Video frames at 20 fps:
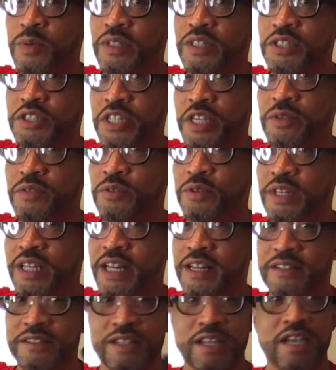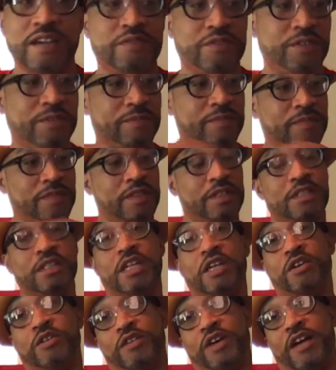to share with you that I discovered.
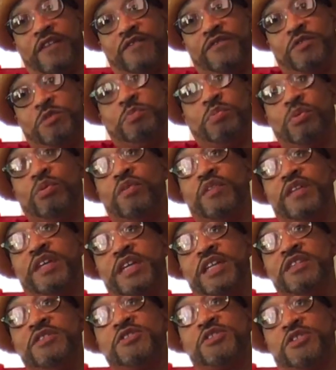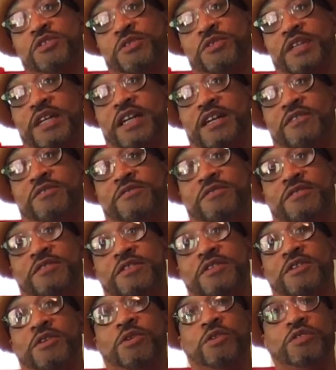Now, if you pull the insert out
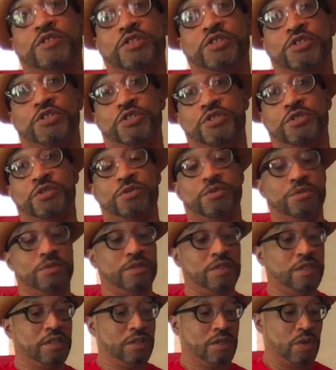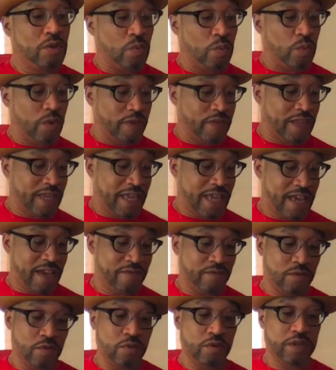on this shoe, what they have
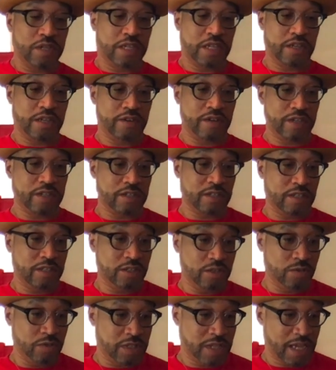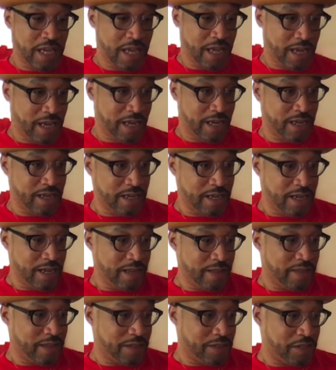on here is a little tag
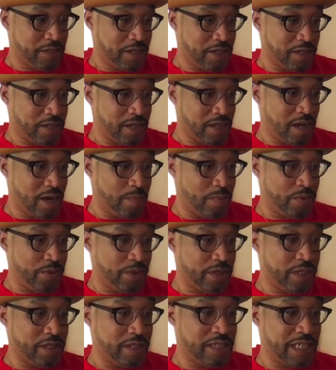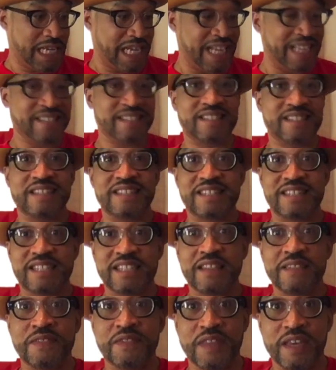that says upper contains
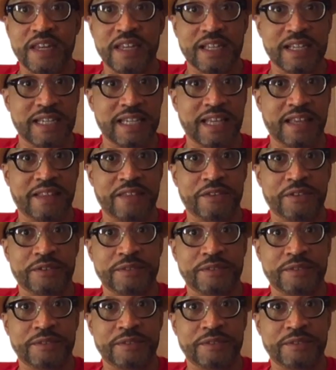synthetic leather.